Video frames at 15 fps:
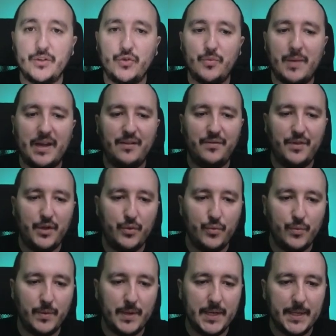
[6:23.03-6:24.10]
to my
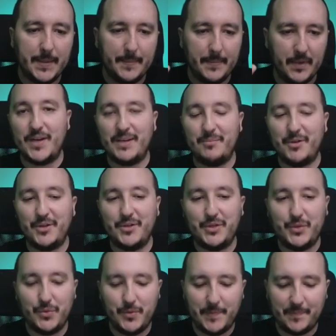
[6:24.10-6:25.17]
view. I'm gonna
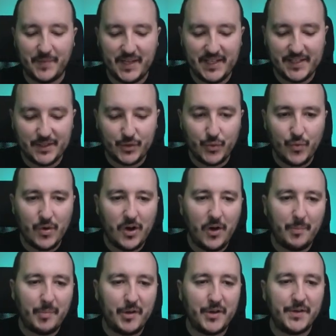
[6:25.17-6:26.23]
do is to
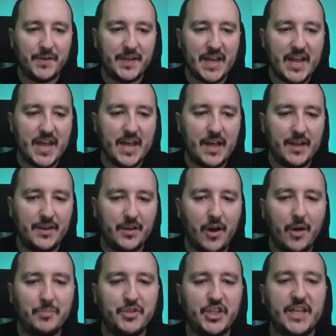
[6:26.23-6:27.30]
open an
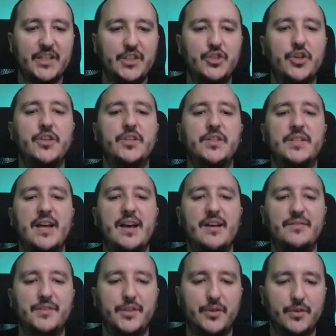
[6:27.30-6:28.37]
object just
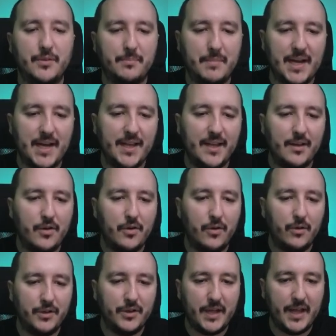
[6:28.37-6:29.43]
after my
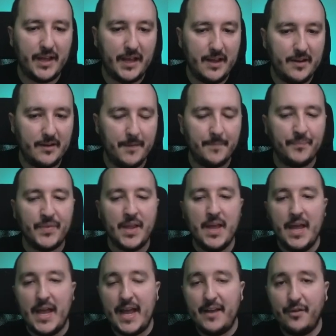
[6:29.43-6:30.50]
call here.
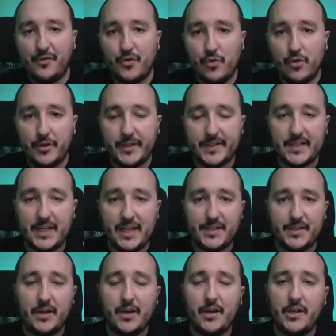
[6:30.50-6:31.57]
And of course,
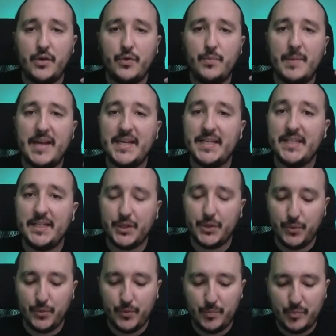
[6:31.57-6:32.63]
later you may need
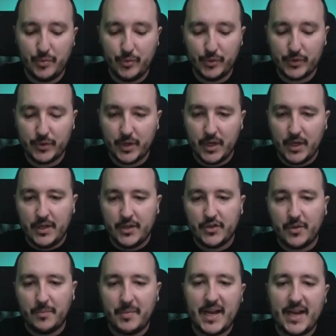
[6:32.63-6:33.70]
to put
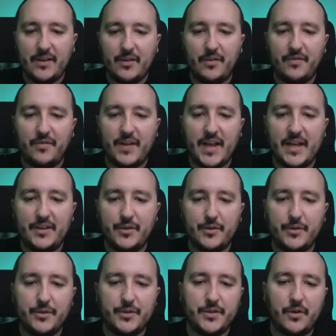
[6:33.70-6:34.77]
some kind of
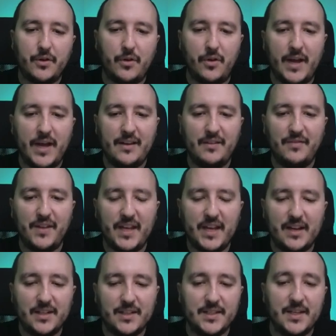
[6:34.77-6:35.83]
headers or anything
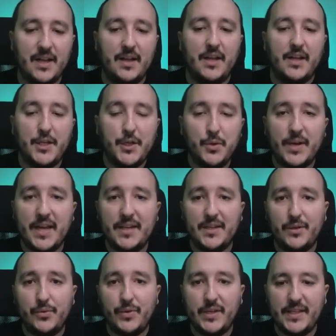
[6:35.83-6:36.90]
else. You can
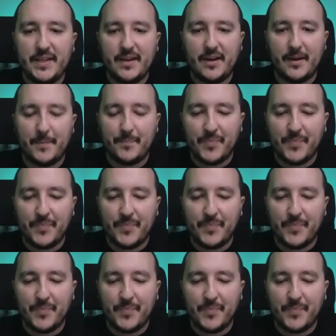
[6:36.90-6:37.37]
do it there.